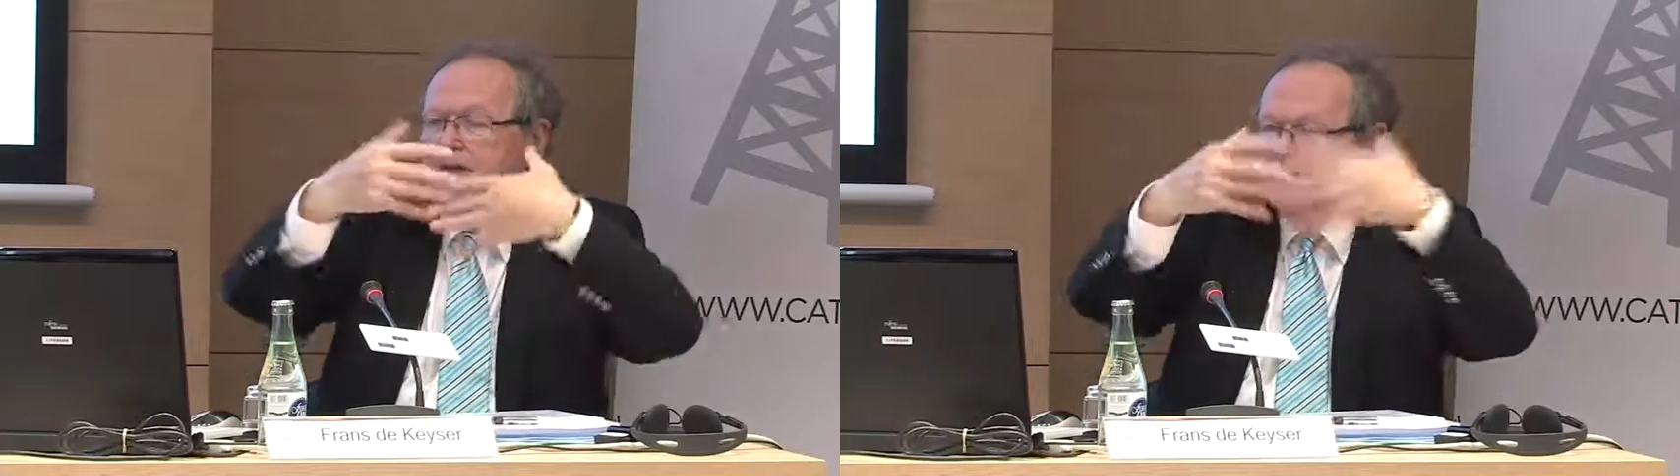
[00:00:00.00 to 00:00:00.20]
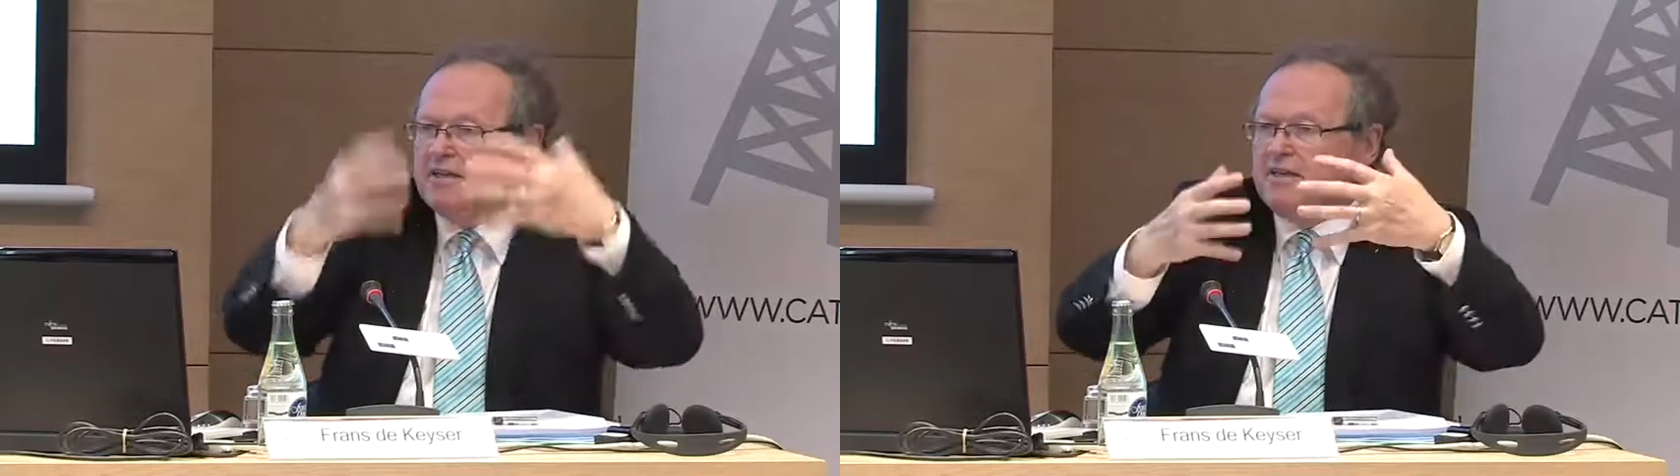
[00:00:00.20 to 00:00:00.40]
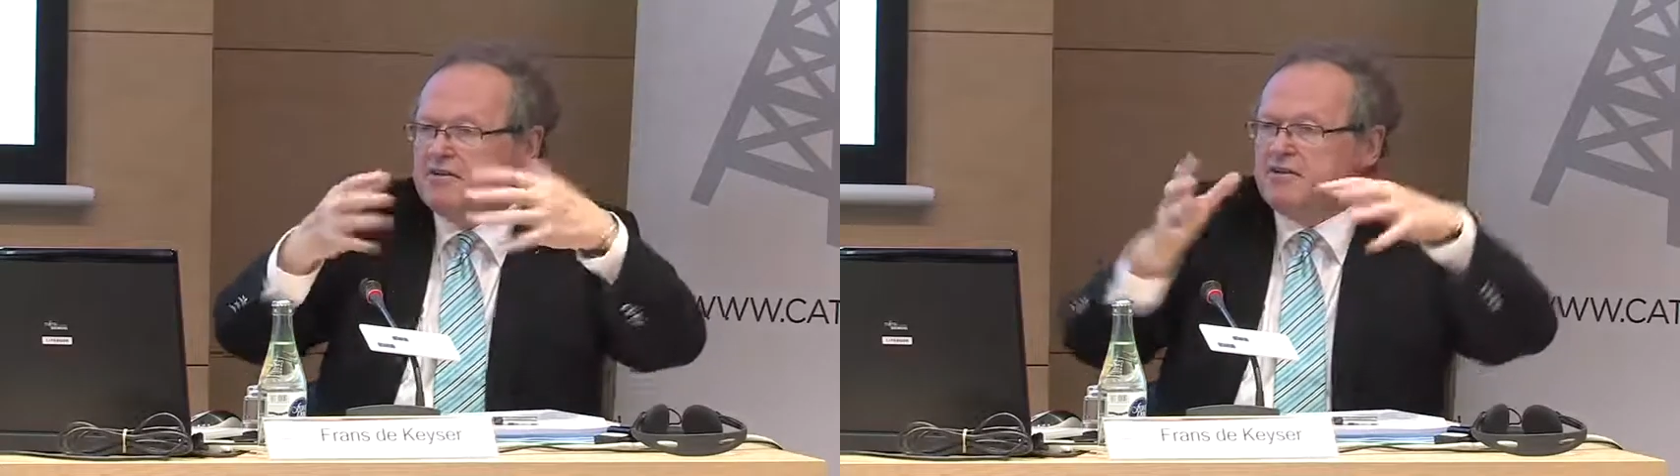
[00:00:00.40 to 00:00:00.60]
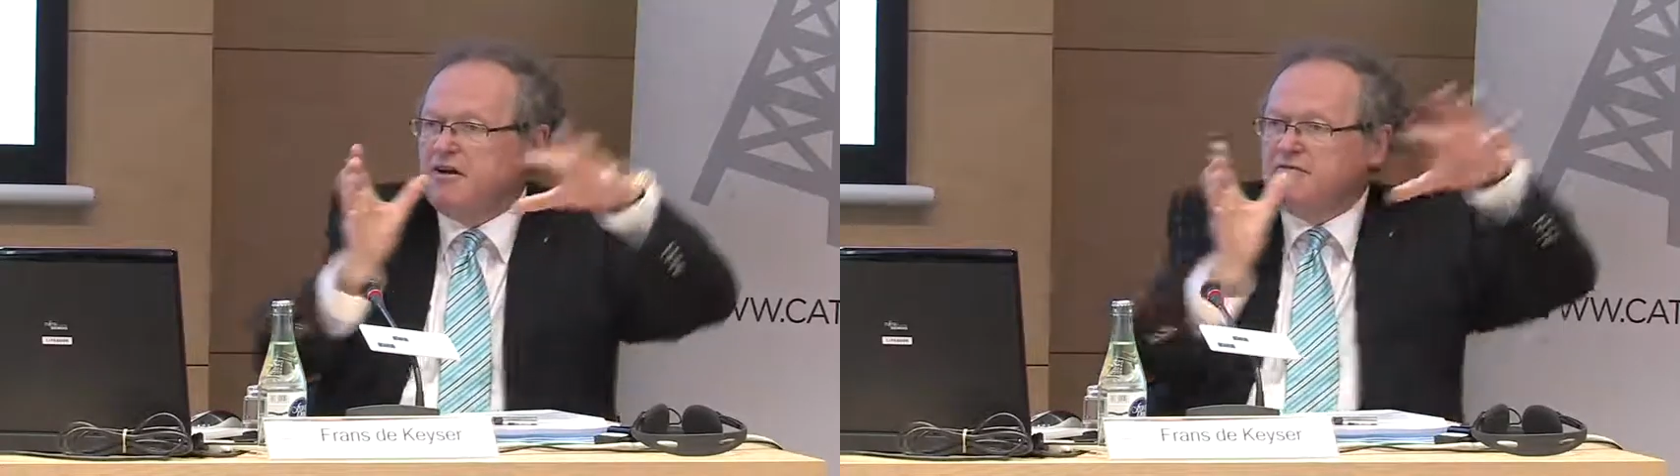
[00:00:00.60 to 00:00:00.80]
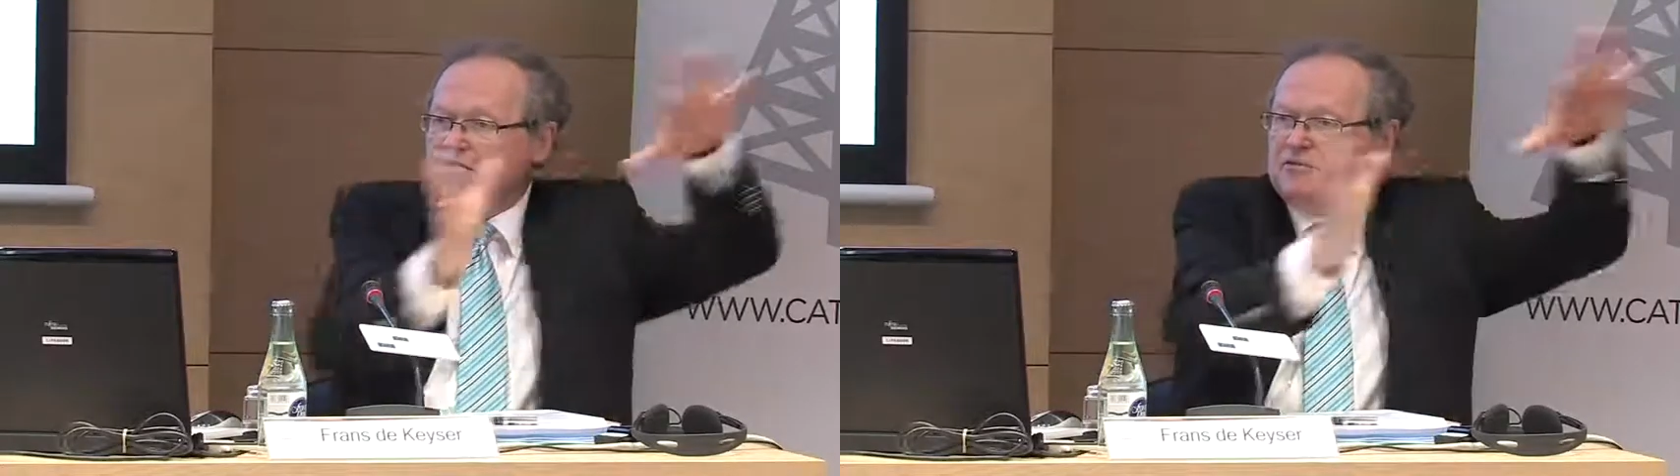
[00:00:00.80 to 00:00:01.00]
city and
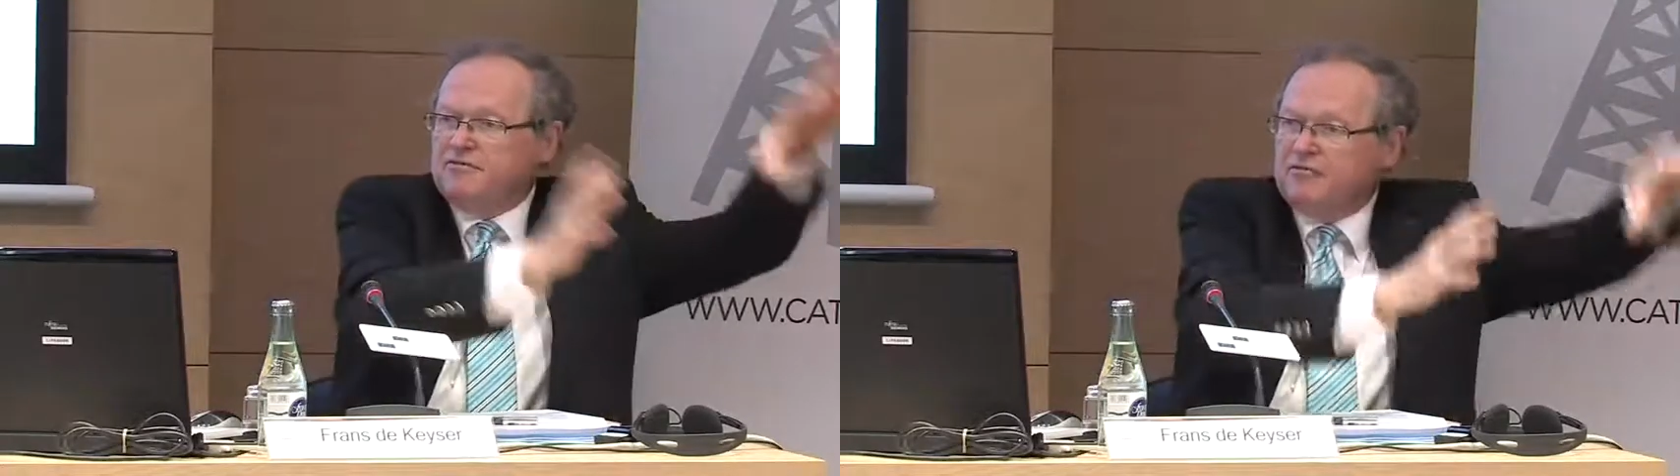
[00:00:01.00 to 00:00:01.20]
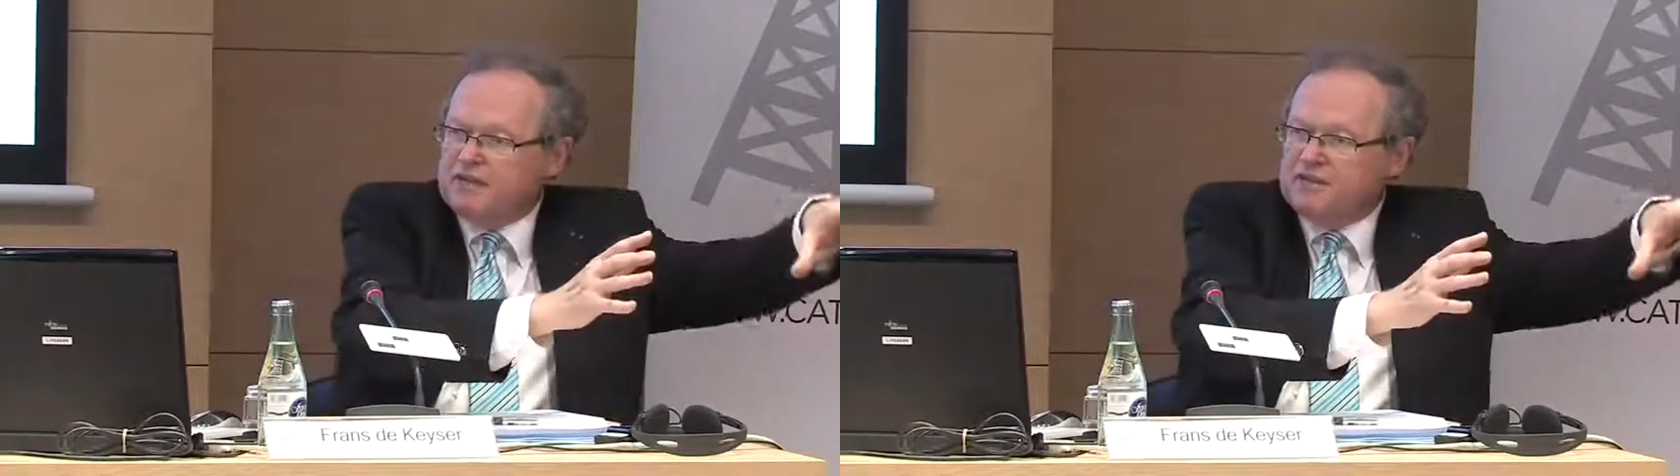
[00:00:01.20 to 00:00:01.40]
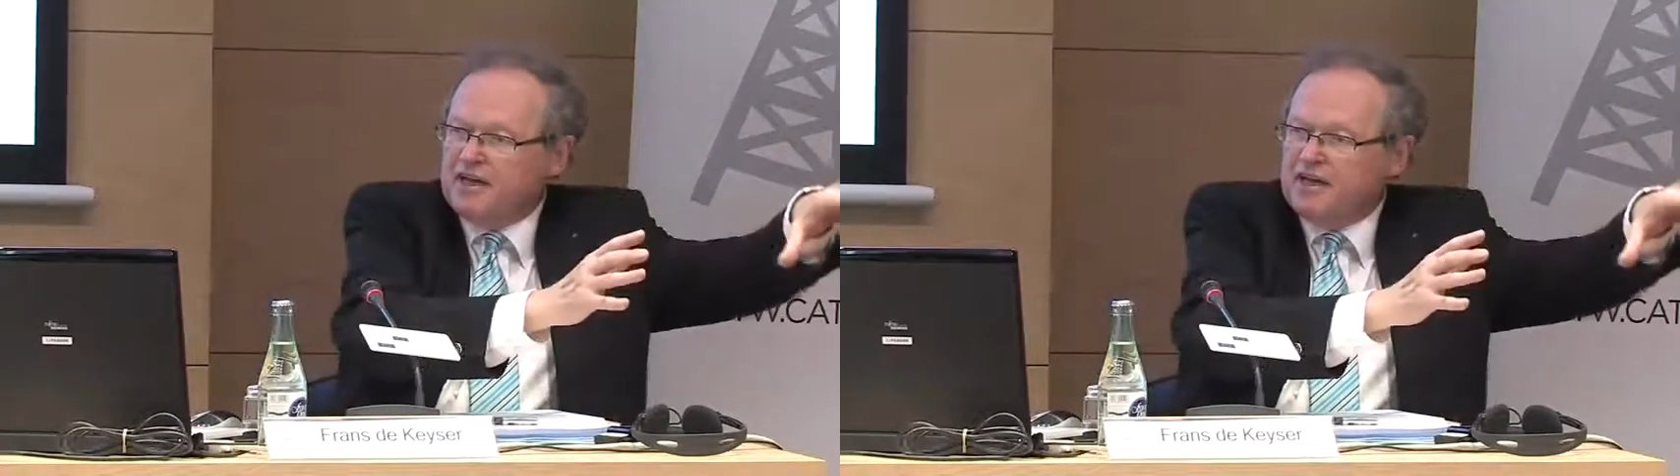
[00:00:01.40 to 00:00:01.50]
surroundings on the first